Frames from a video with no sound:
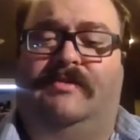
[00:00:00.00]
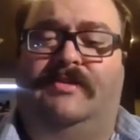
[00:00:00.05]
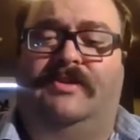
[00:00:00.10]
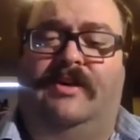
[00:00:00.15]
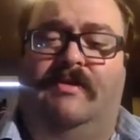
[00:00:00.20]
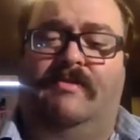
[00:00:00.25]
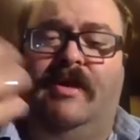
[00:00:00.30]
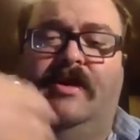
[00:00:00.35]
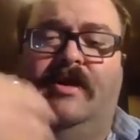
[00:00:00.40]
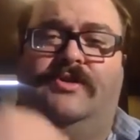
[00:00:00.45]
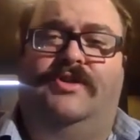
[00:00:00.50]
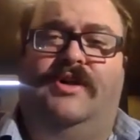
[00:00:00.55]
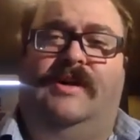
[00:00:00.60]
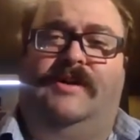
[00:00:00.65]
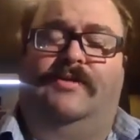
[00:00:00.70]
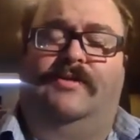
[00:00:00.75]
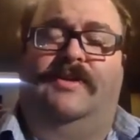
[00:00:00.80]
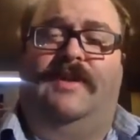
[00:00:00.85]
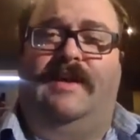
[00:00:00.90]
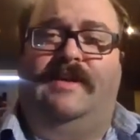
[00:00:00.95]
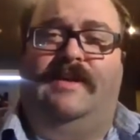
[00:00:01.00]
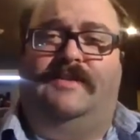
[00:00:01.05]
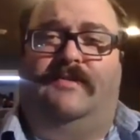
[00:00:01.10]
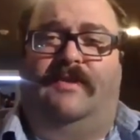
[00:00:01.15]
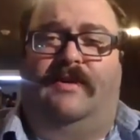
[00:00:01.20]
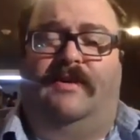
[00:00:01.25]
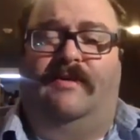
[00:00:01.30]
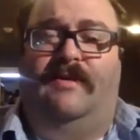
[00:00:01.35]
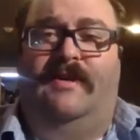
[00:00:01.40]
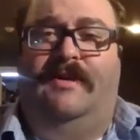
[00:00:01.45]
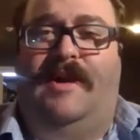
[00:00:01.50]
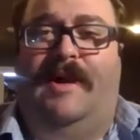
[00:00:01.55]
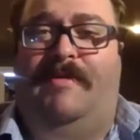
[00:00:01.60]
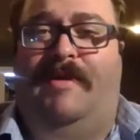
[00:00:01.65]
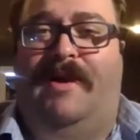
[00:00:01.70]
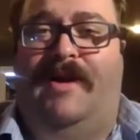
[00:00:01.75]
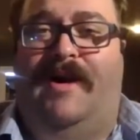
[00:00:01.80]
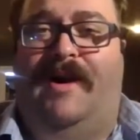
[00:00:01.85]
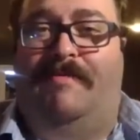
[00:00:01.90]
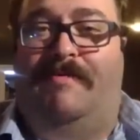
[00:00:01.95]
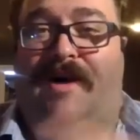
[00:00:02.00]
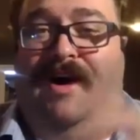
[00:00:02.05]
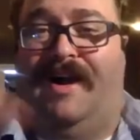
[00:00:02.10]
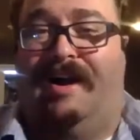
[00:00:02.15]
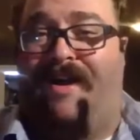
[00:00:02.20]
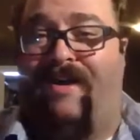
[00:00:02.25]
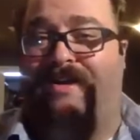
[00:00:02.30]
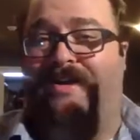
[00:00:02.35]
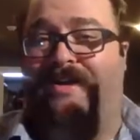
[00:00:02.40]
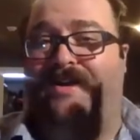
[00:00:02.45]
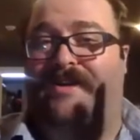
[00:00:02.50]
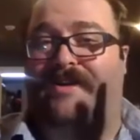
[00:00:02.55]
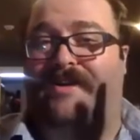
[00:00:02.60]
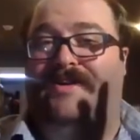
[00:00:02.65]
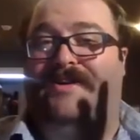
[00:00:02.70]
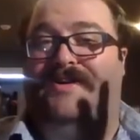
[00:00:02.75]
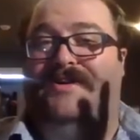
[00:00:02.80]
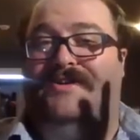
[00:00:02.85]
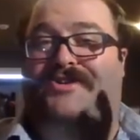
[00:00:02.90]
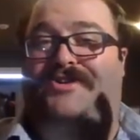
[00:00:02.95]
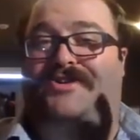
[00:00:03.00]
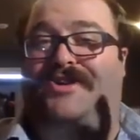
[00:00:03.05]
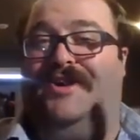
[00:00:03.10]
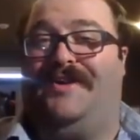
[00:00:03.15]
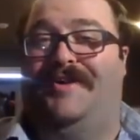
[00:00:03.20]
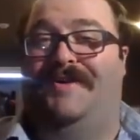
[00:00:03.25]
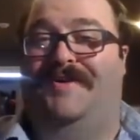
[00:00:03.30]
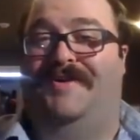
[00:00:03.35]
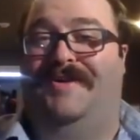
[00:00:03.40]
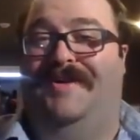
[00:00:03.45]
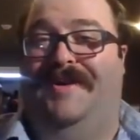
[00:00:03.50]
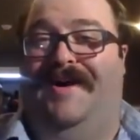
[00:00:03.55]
So Joshua, thanks for coming on my show.